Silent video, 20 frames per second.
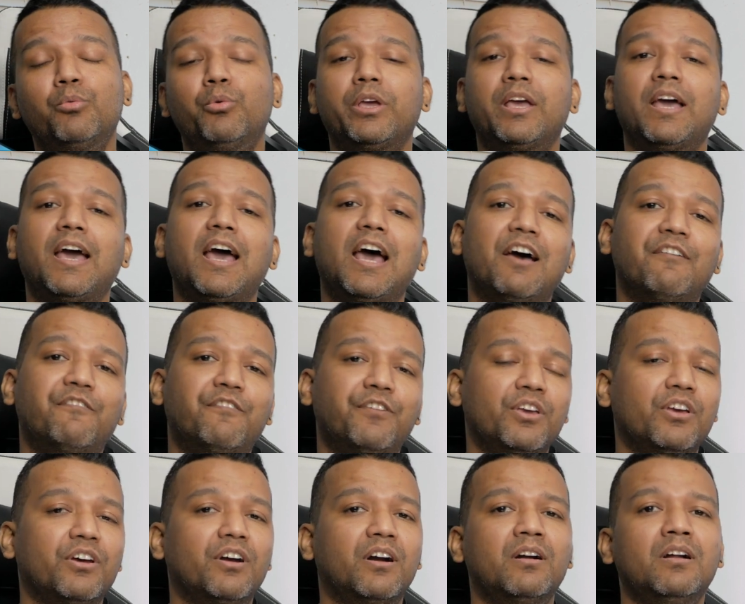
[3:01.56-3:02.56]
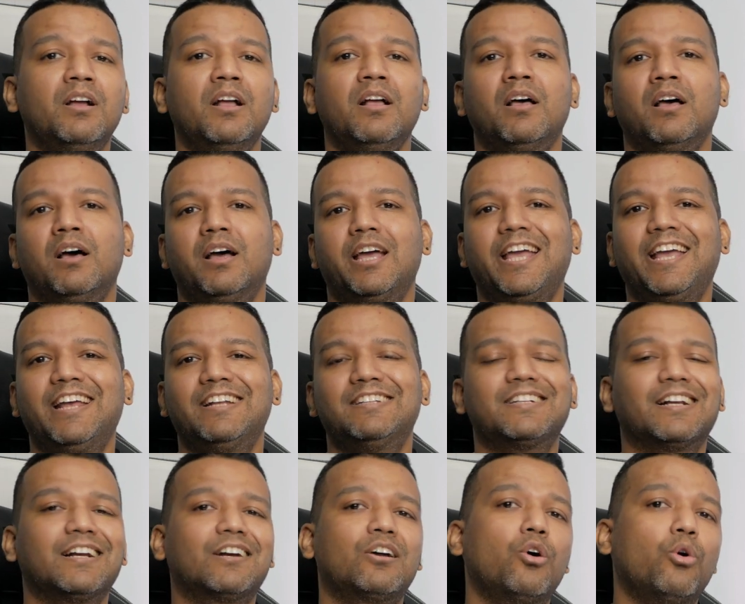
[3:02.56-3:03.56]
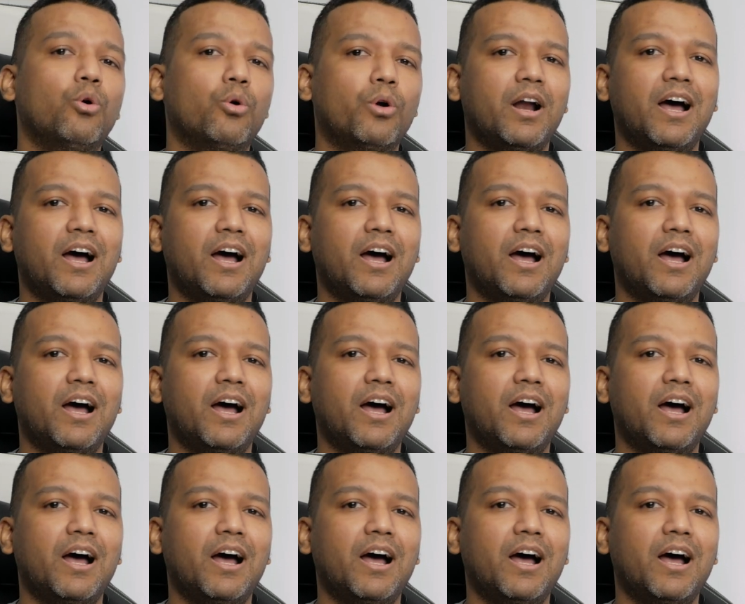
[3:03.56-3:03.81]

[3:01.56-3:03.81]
we have here Intel Core